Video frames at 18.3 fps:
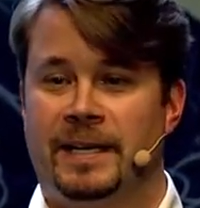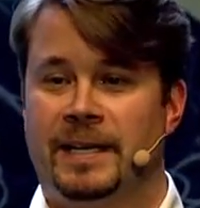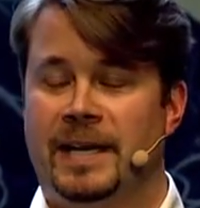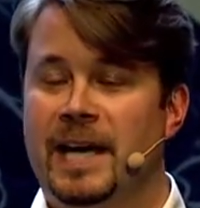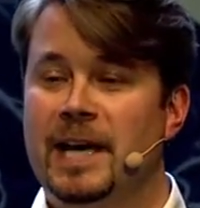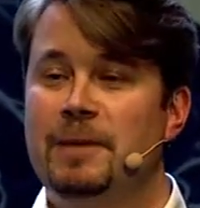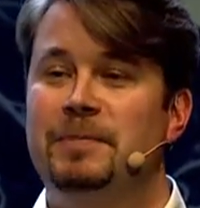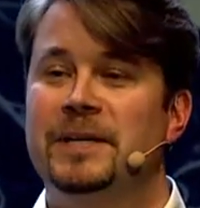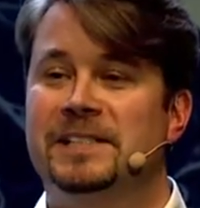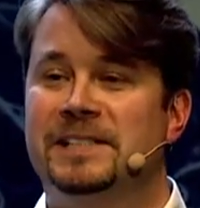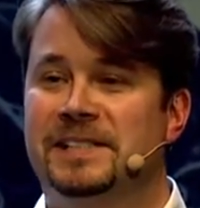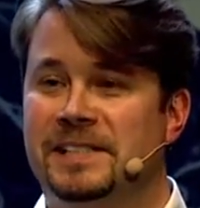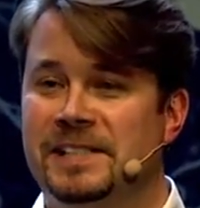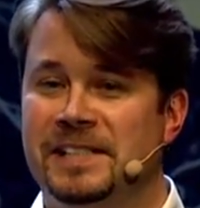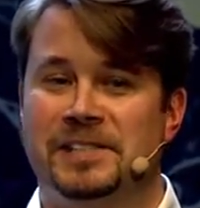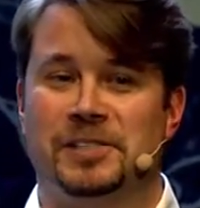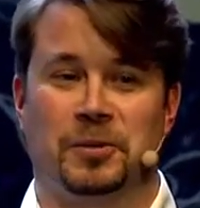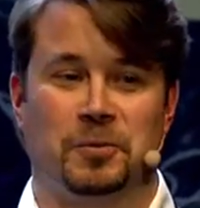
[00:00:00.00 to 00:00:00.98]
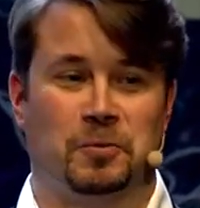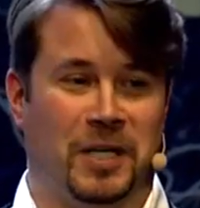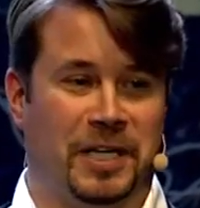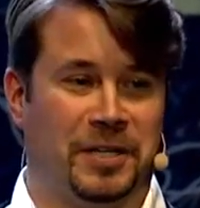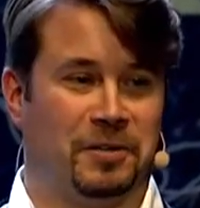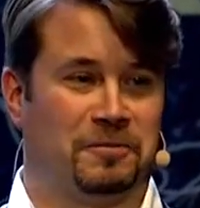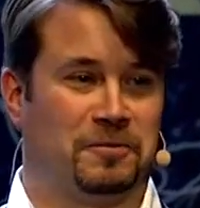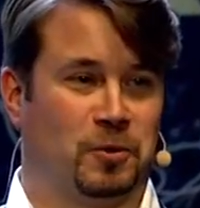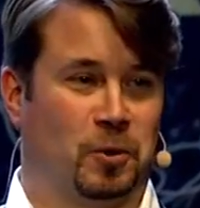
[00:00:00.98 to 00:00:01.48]
epic season
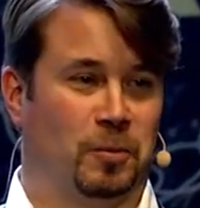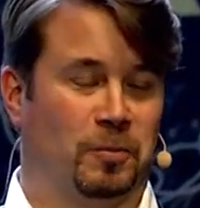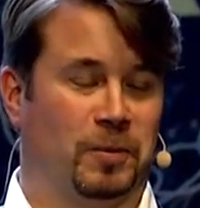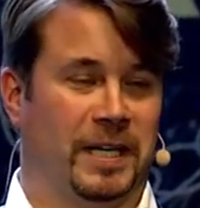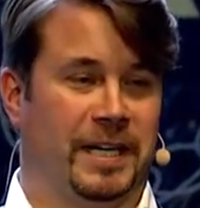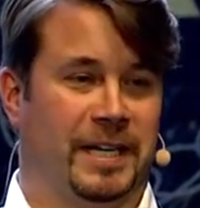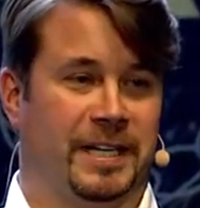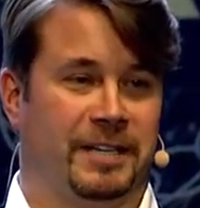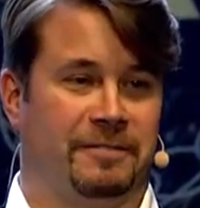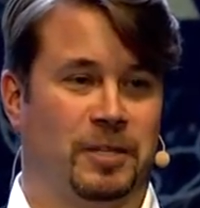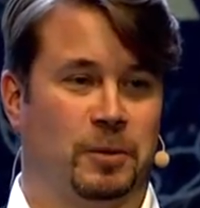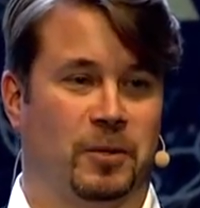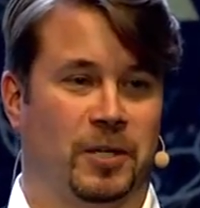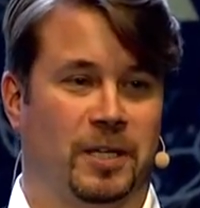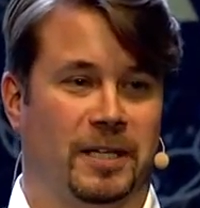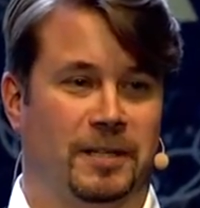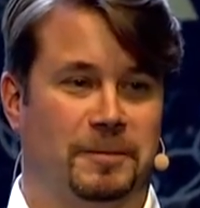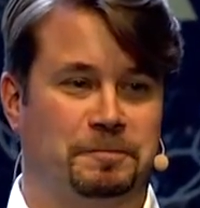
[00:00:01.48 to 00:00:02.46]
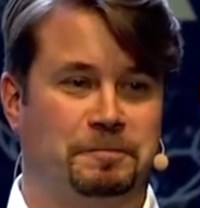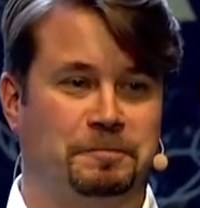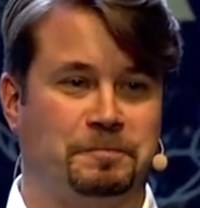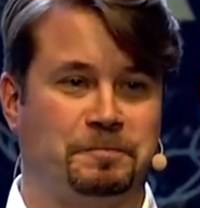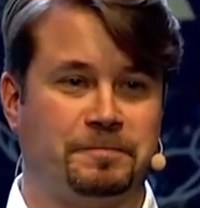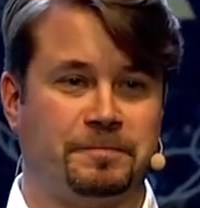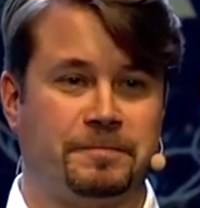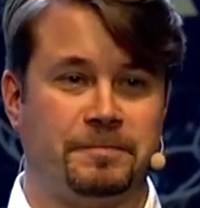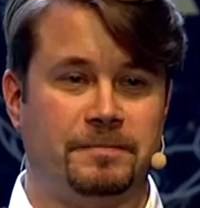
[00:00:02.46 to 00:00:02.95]
one of Played, if you will,
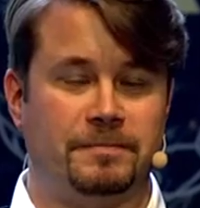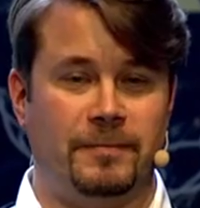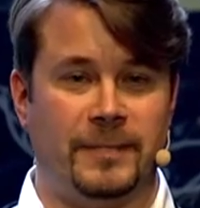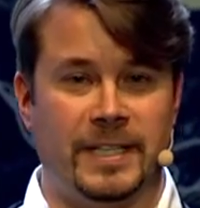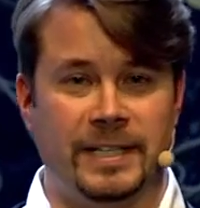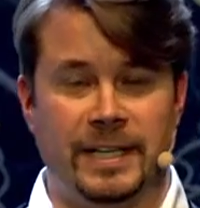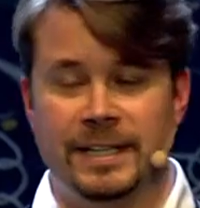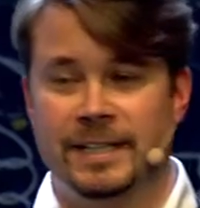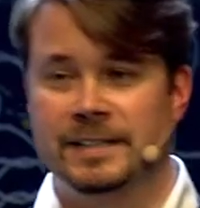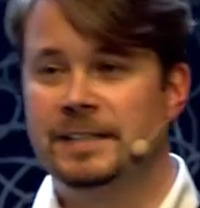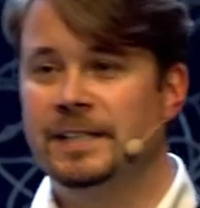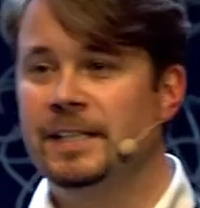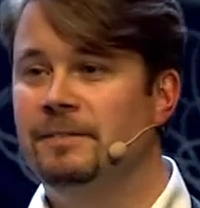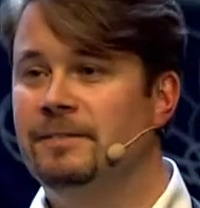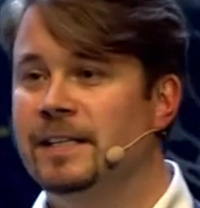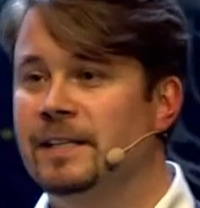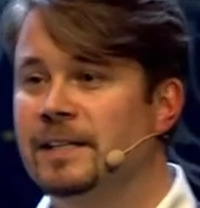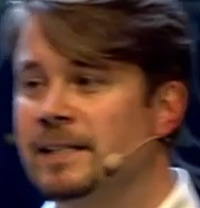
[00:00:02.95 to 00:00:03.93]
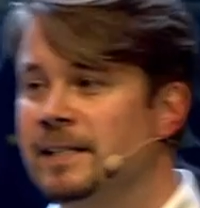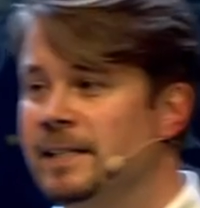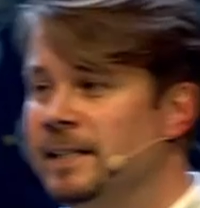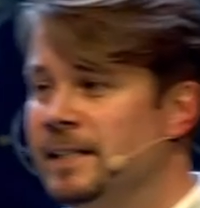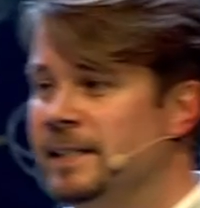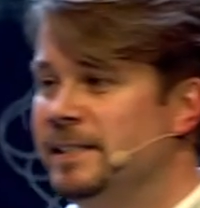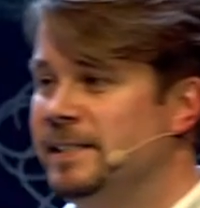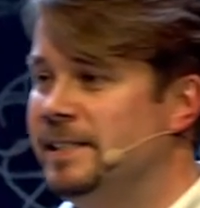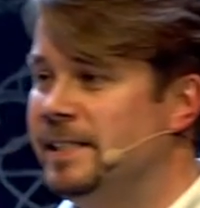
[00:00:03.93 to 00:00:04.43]
in a TV
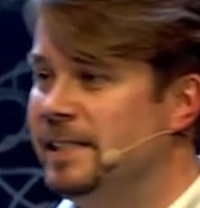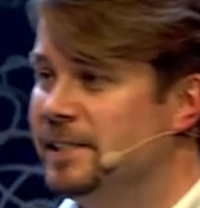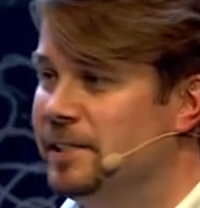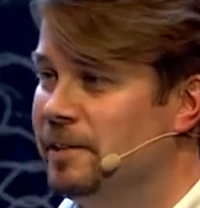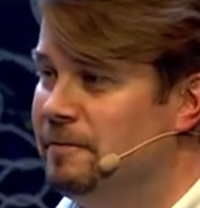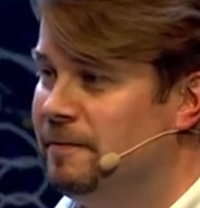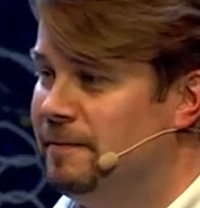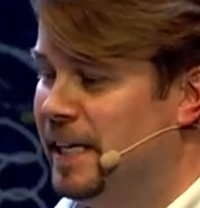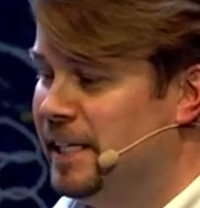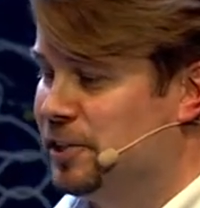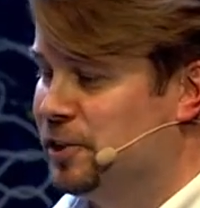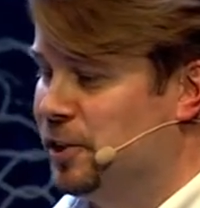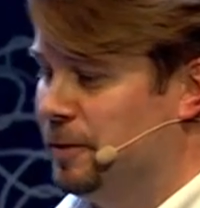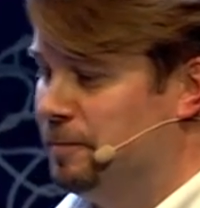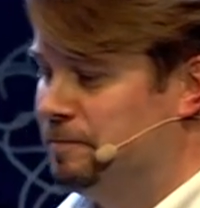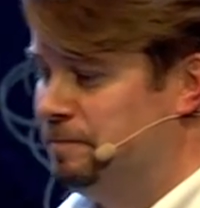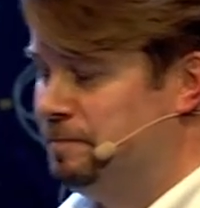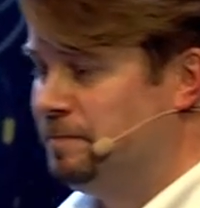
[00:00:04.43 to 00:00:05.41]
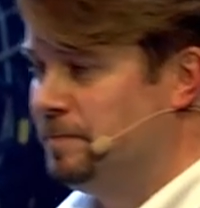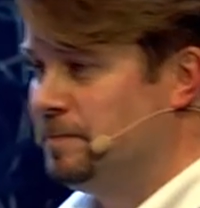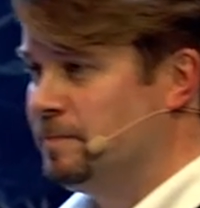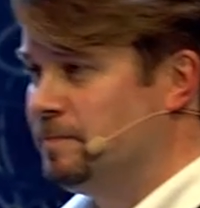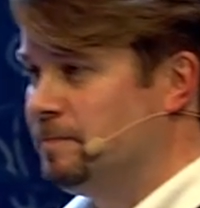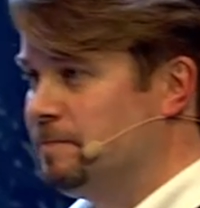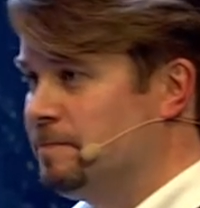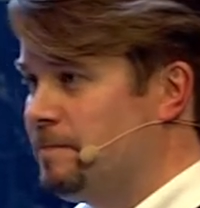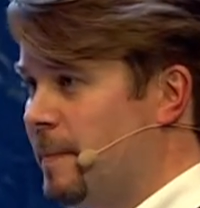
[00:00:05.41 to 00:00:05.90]
season fashion.
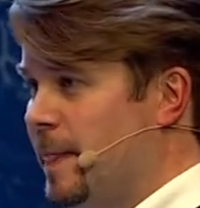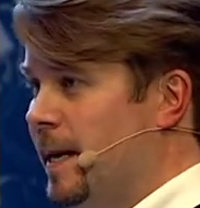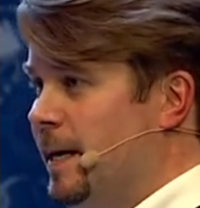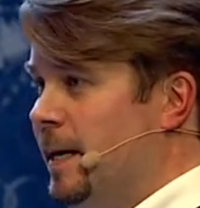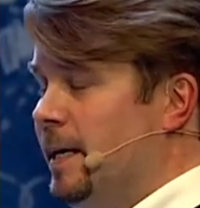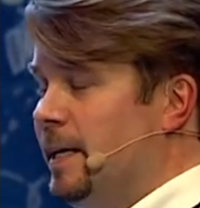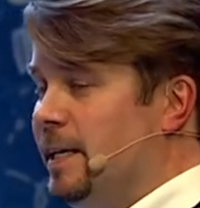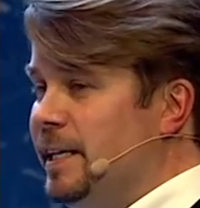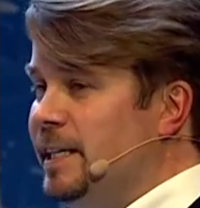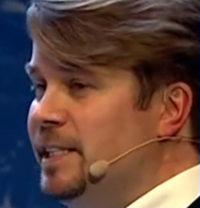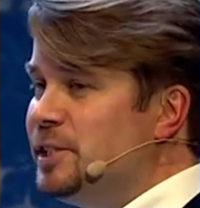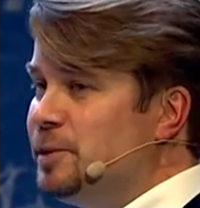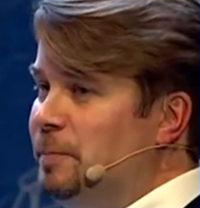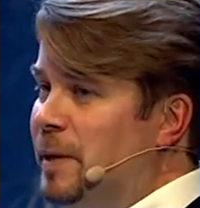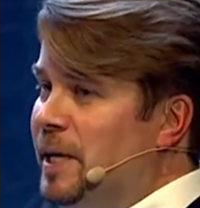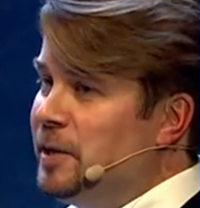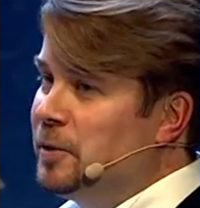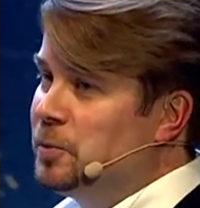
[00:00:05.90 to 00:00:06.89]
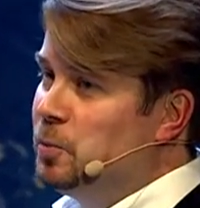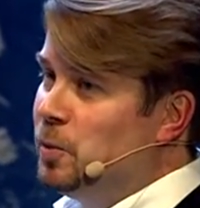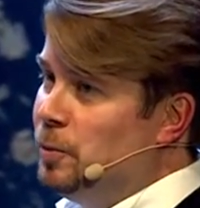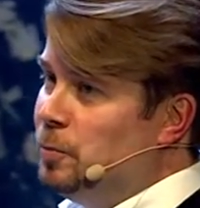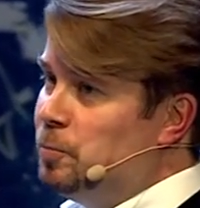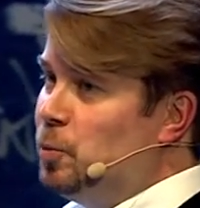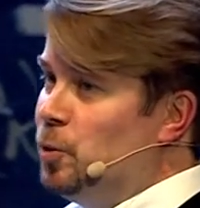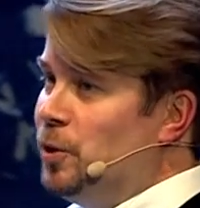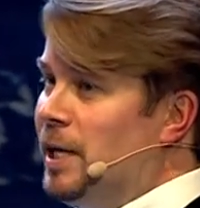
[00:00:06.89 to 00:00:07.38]
Each month, we
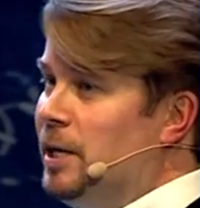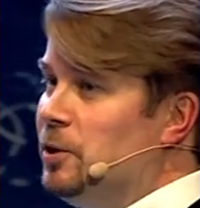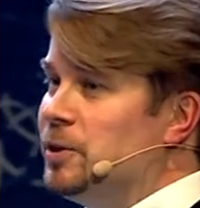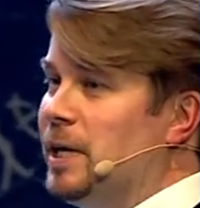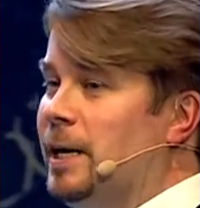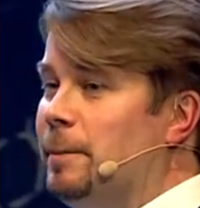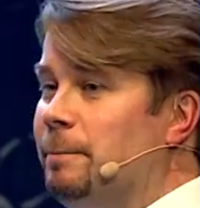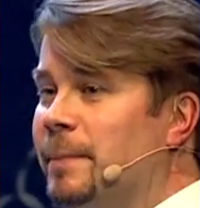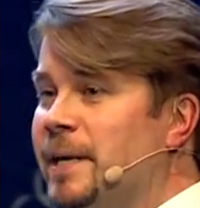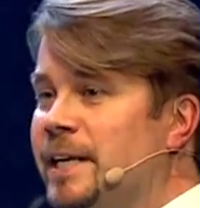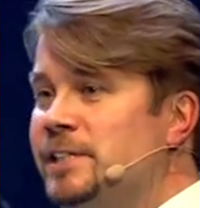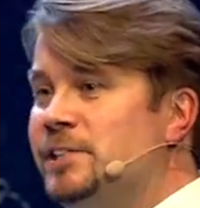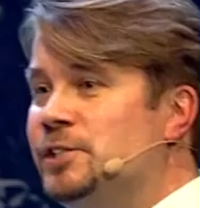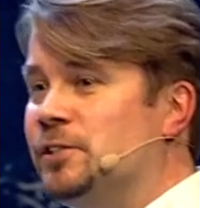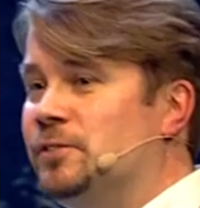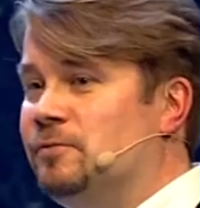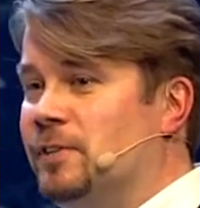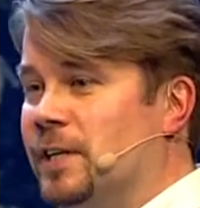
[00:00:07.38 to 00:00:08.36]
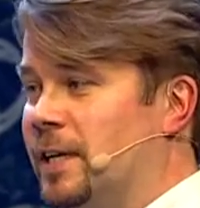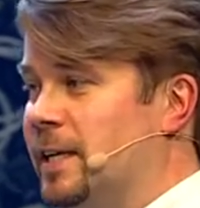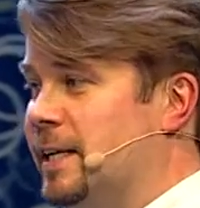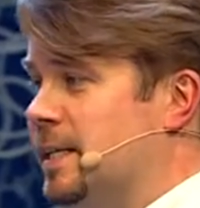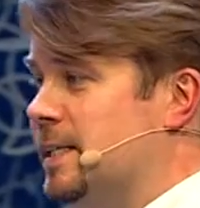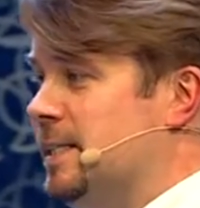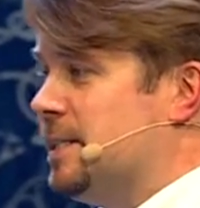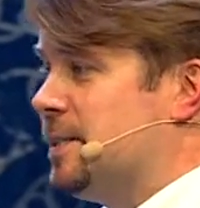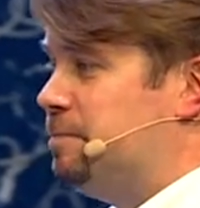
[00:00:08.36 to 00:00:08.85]
put out a major
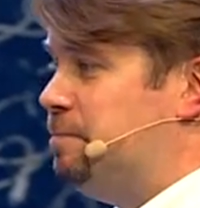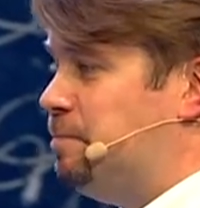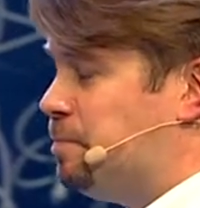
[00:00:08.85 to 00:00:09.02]
release,